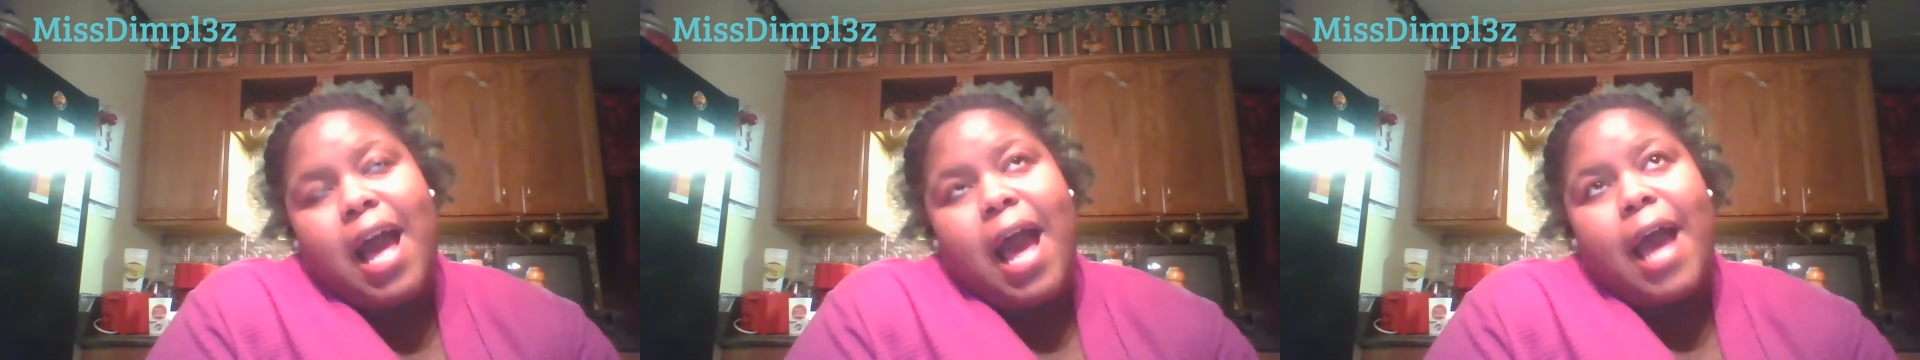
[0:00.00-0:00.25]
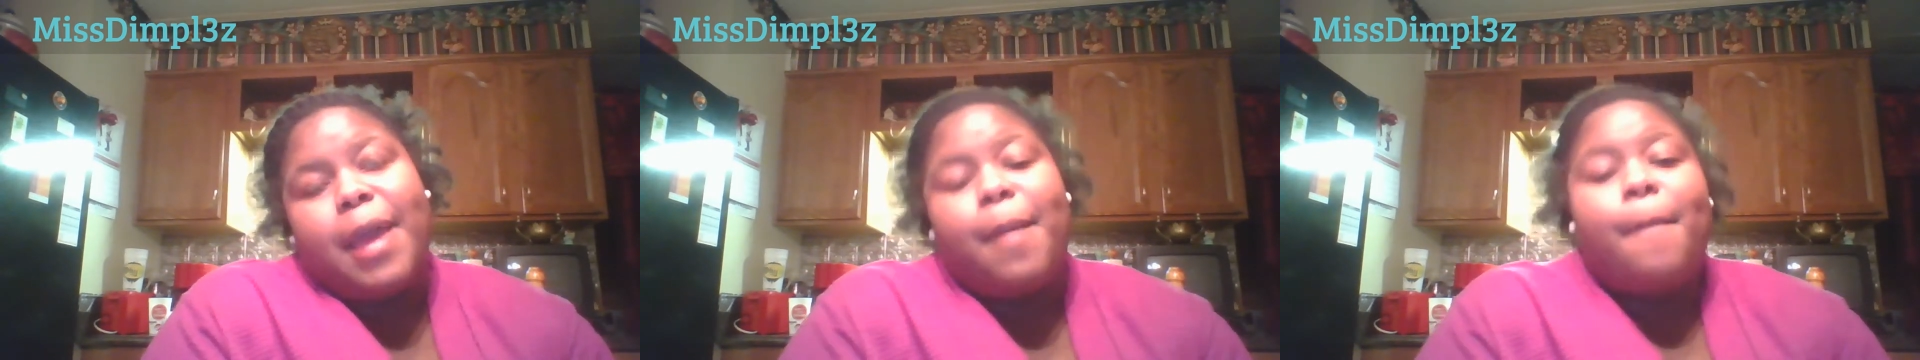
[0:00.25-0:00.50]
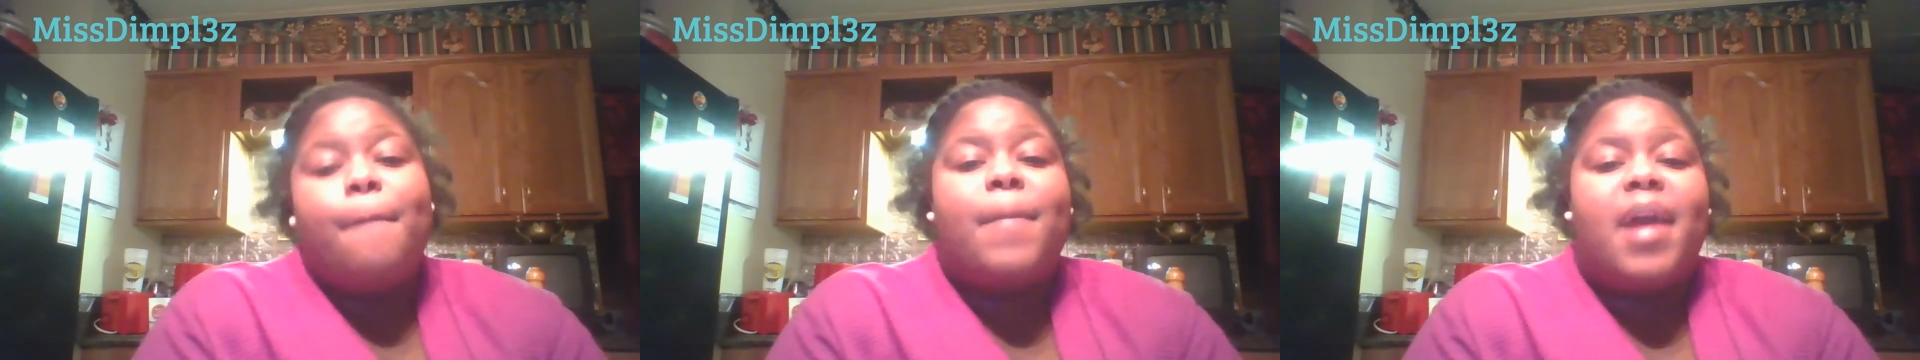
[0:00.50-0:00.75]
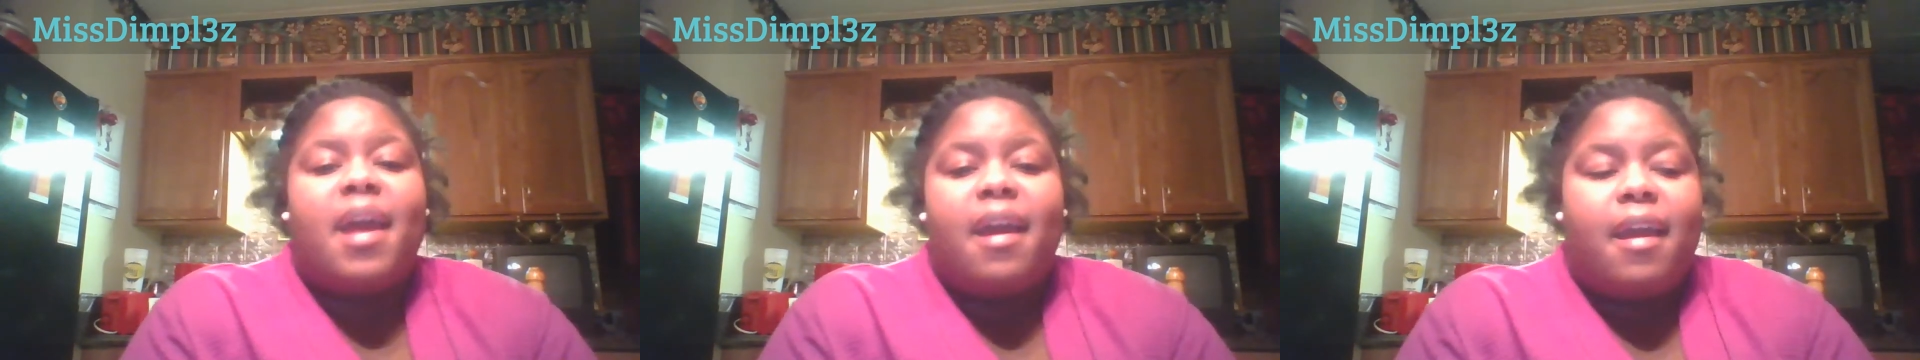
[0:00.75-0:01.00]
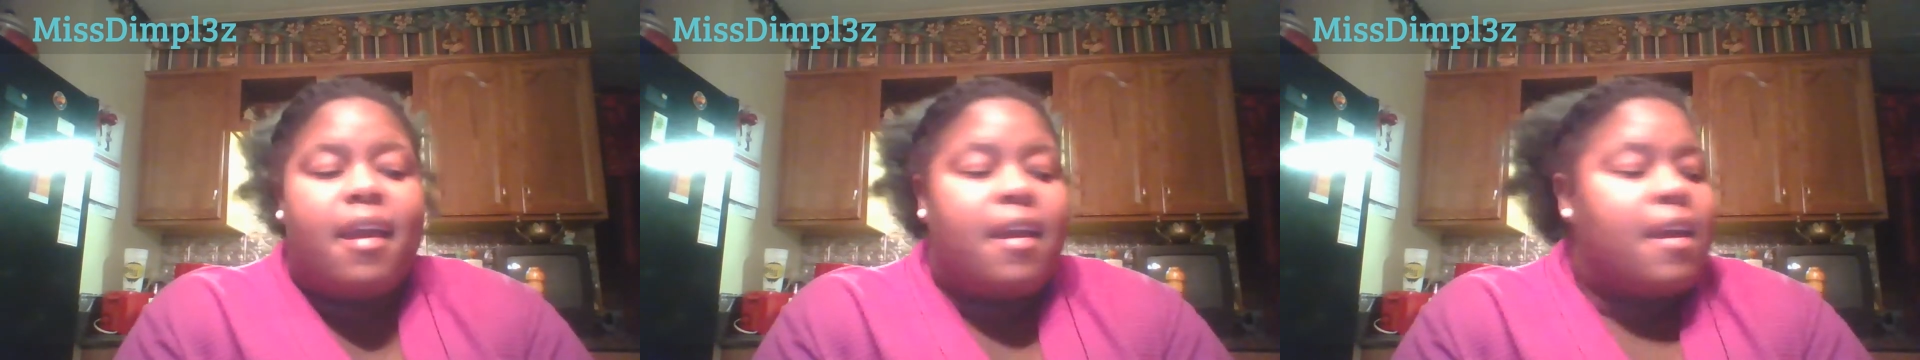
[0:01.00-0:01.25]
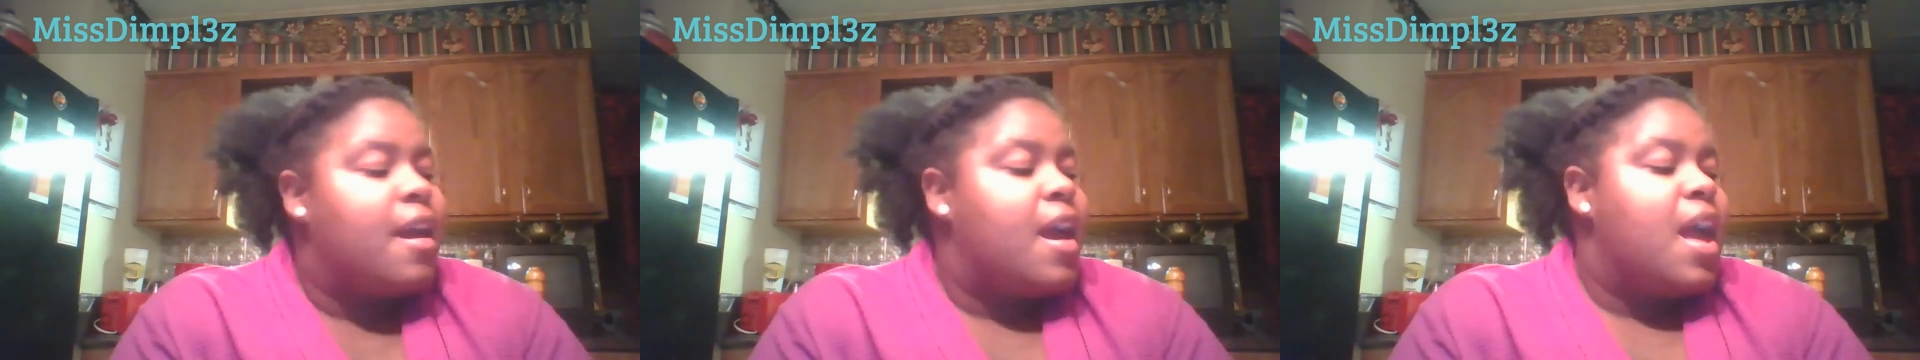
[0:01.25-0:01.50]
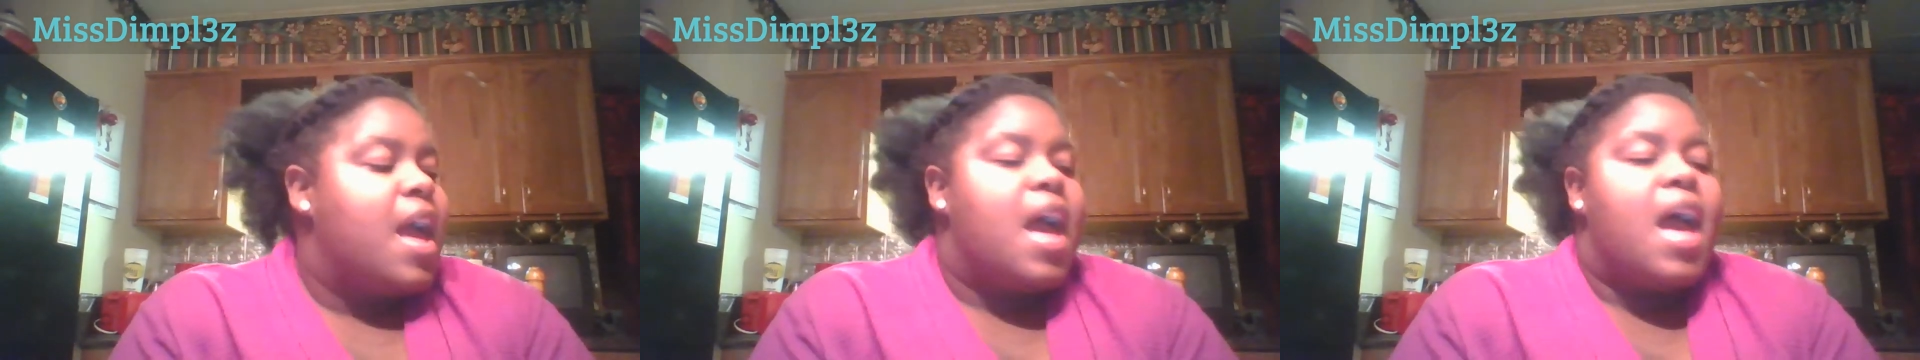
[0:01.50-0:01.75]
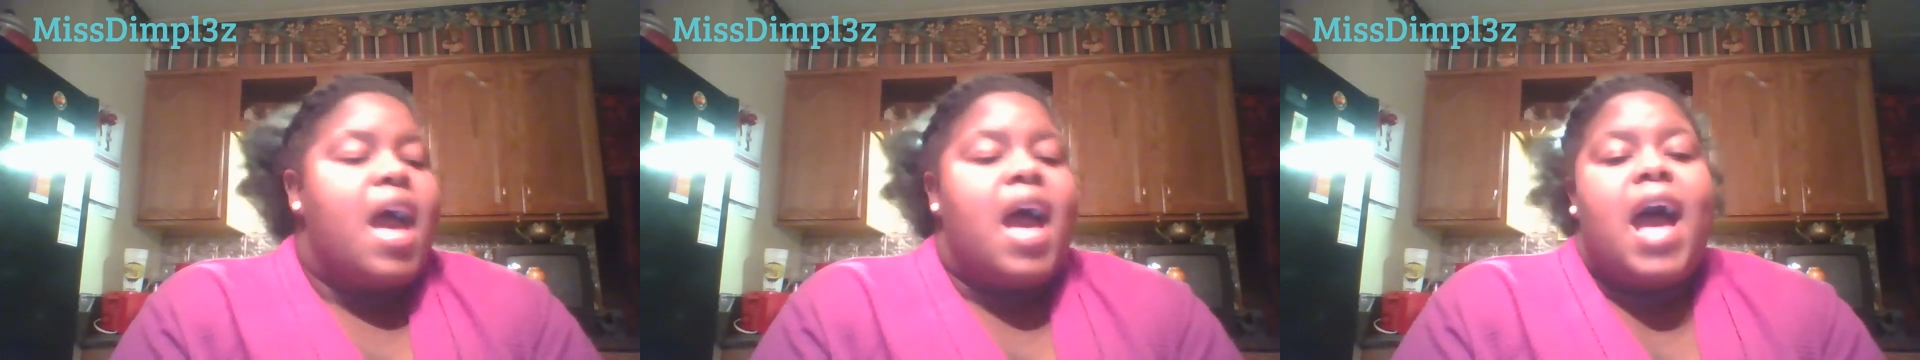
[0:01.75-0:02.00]
I am back.
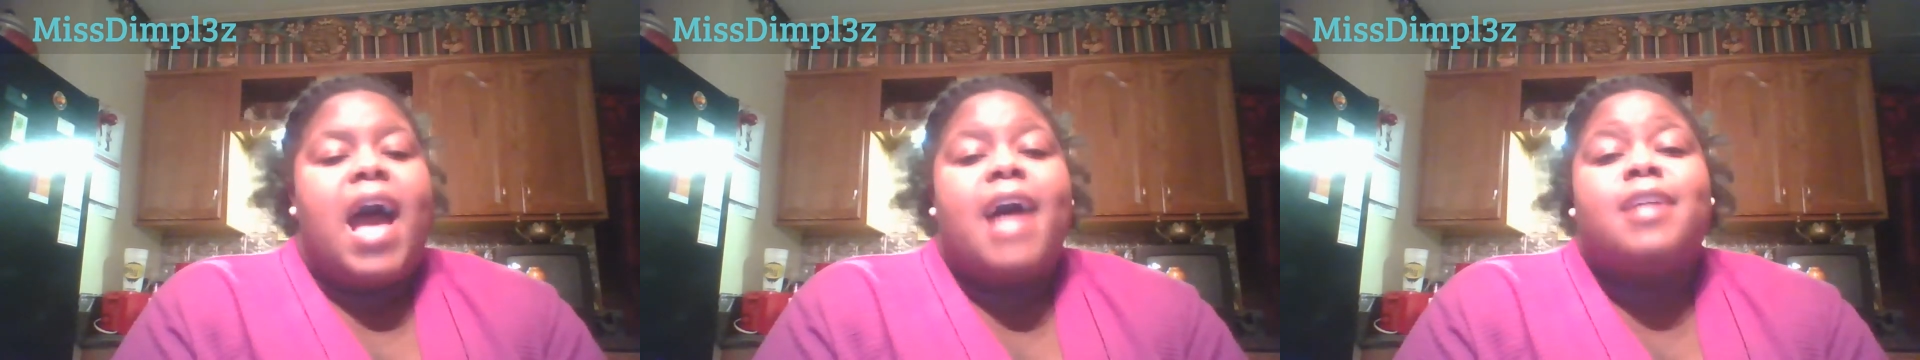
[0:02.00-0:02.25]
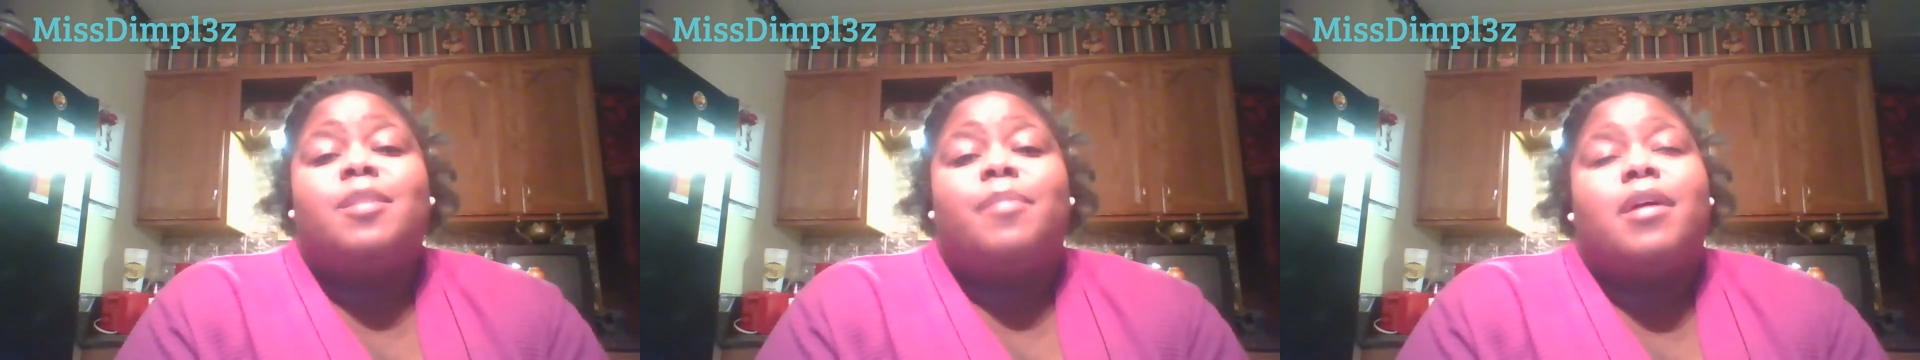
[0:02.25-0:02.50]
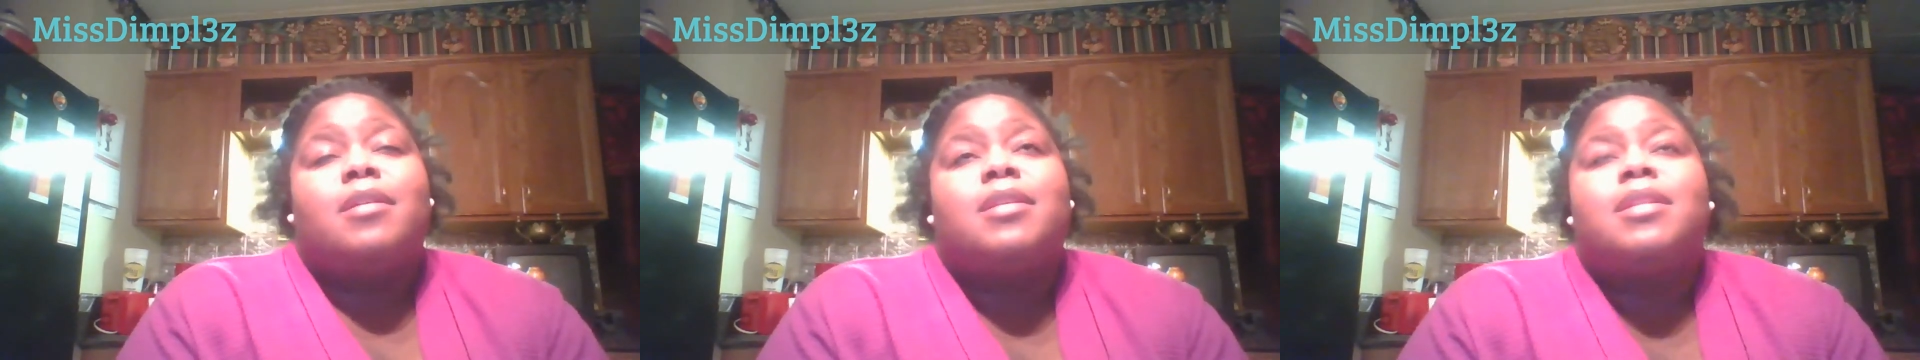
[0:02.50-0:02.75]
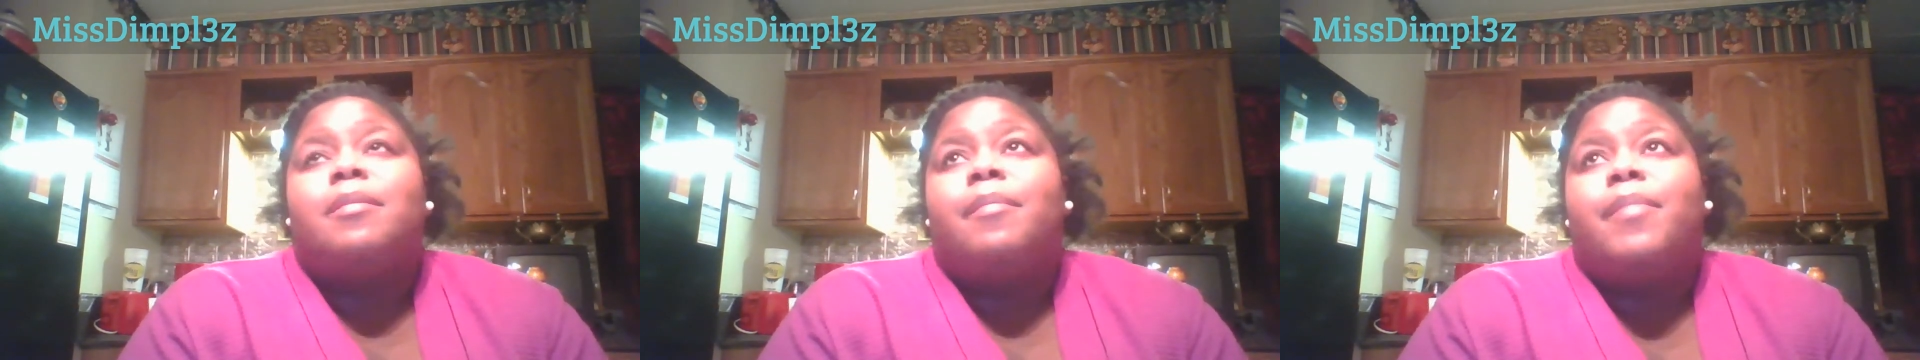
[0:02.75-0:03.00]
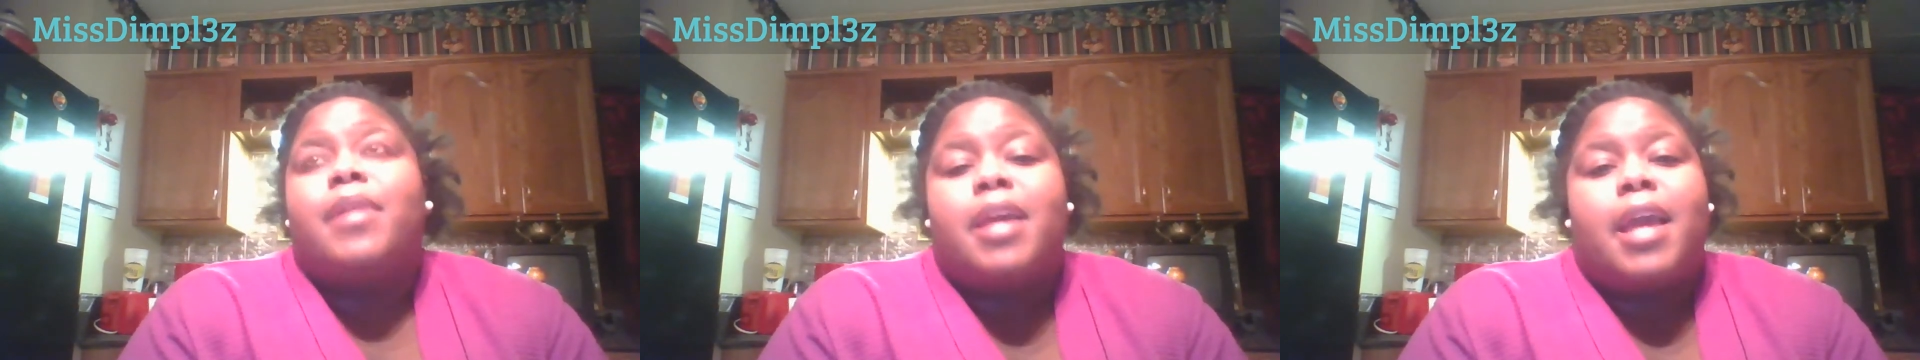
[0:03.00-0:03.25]
I was supposed to have been